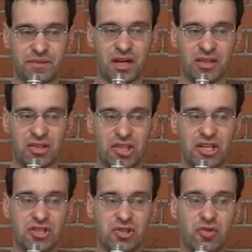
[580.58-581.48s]
Nothing
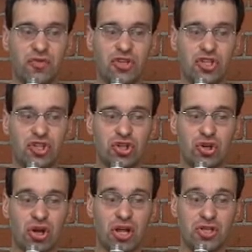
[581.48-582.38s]
tending to finish
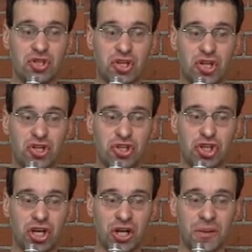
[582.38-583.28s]
it all, i just gonna
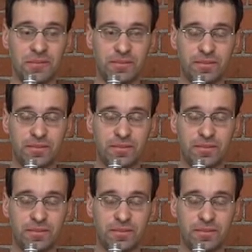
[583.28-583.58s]
chill.